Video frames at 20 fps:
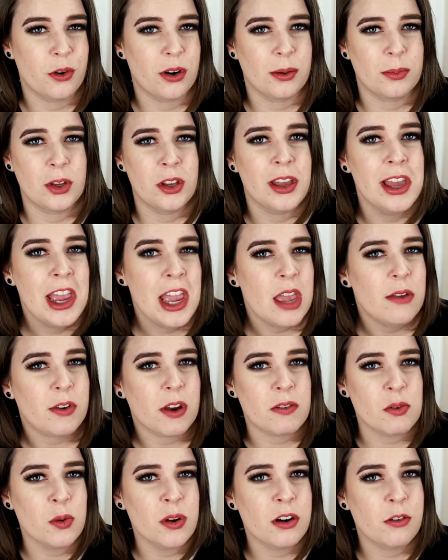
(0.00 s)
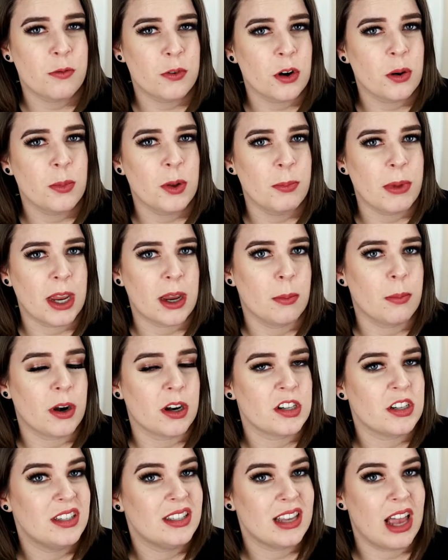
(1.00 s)
affordable. If you ever want affordable makeup
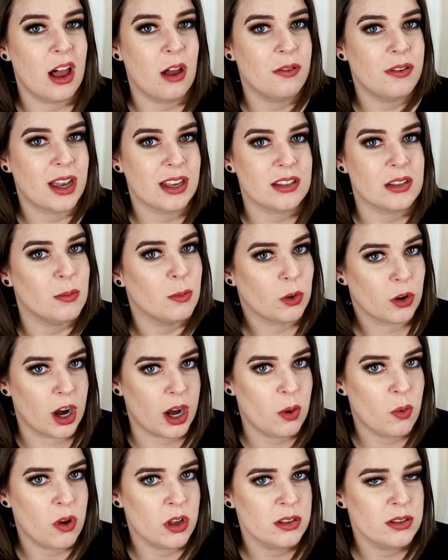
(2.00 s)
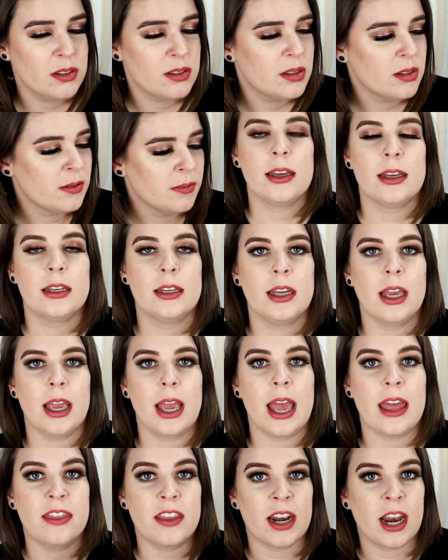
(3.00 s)
brushes, e.l.f. has some great ones.
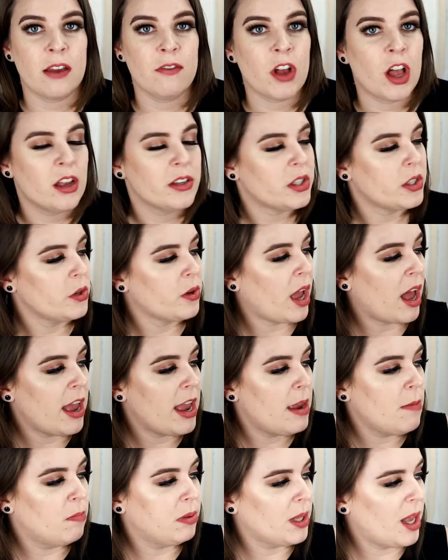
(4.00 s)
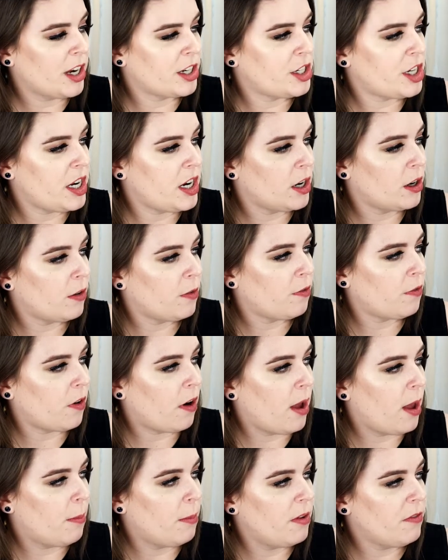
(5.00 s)
And then I've also got a blush here
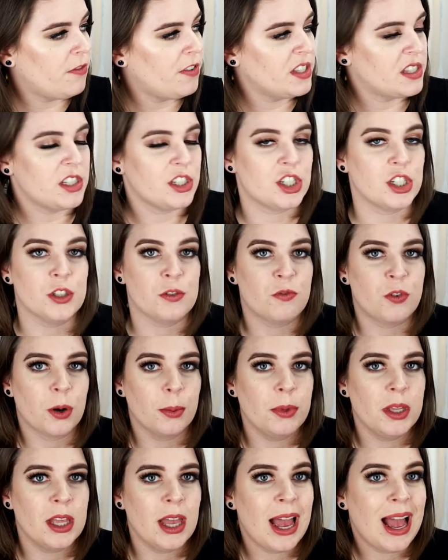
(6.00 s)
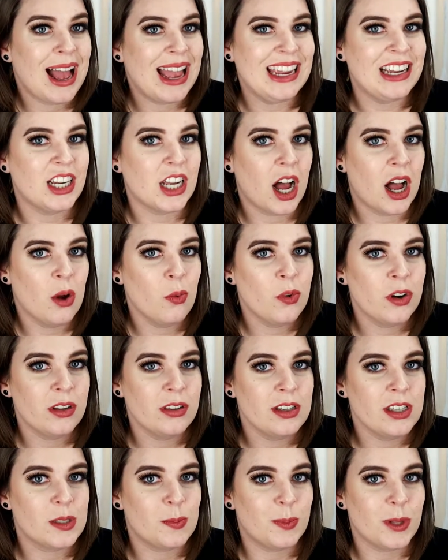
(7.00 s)
from Physicians Formula. I got one of
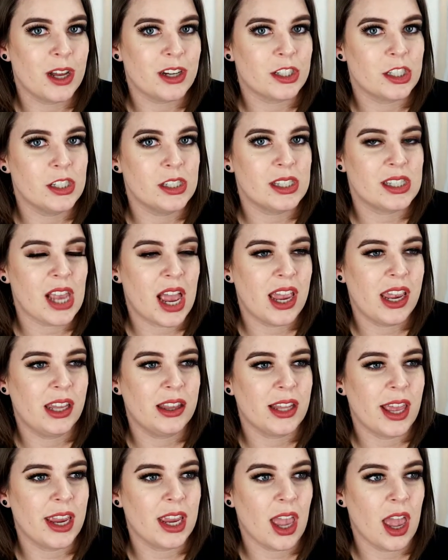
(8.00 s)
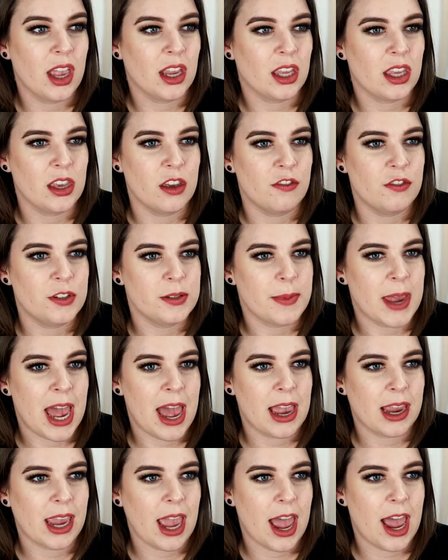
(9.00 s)
these blushes in like a gift
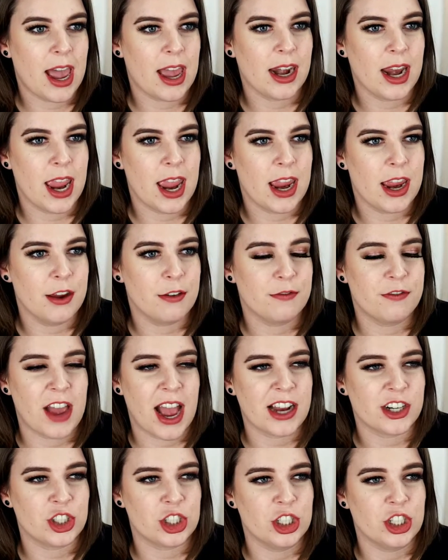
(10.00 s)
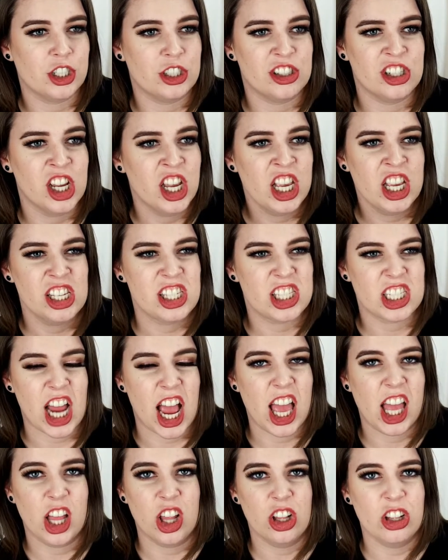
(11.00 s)
bag at a fashion
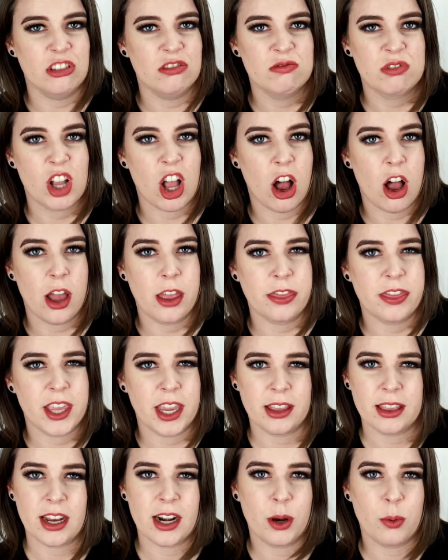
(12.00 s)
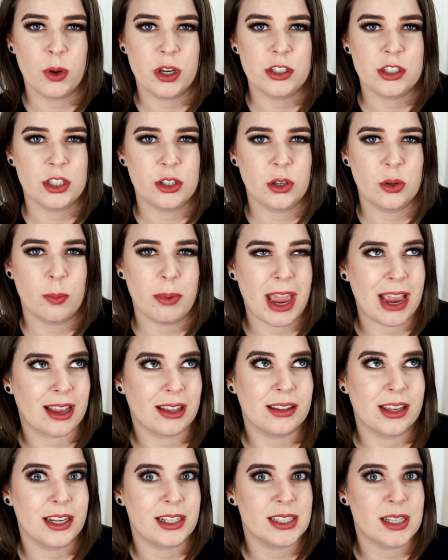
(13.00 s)
style con thing that I went to back
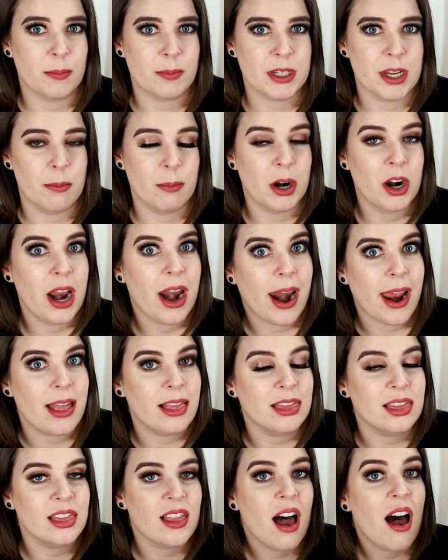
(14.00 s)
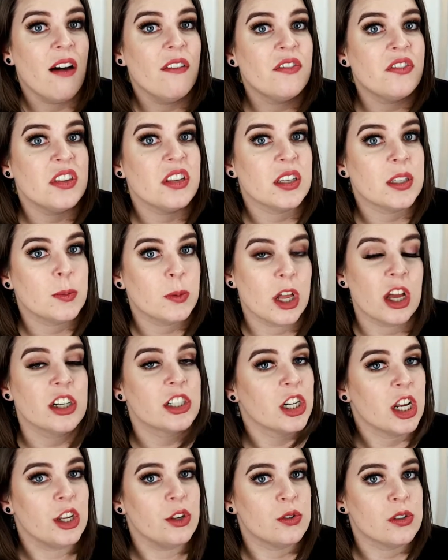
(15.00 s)
in like September and I love this
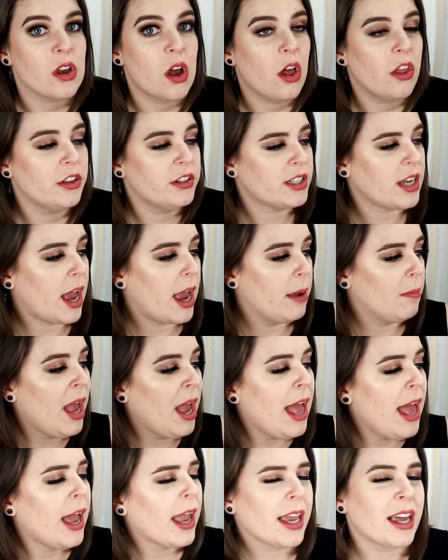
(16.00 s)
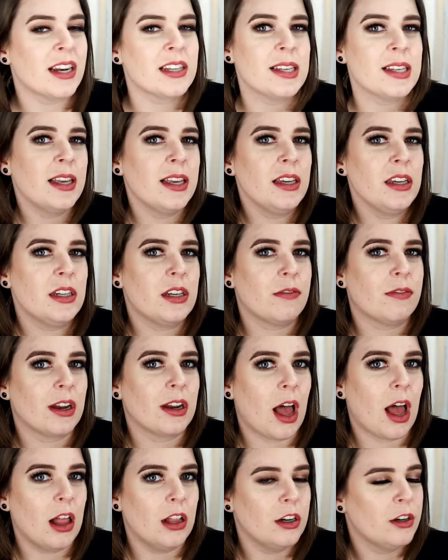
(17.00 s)
blush. I use it all the time. I got a slightly
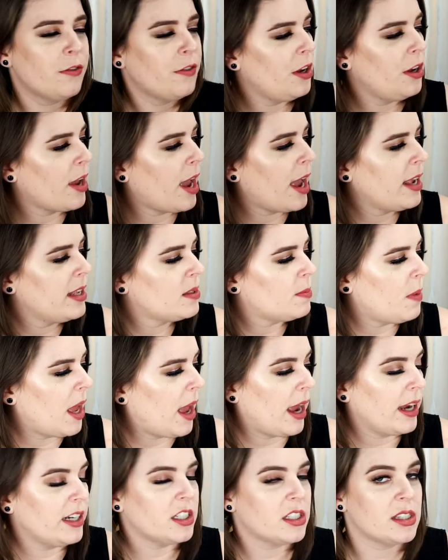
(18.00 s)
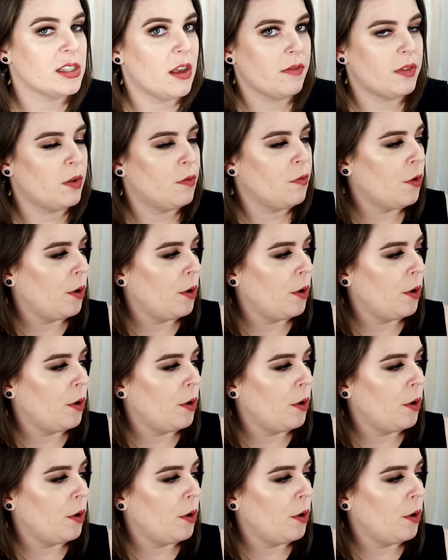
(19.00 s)
different color for you guys, but I just love the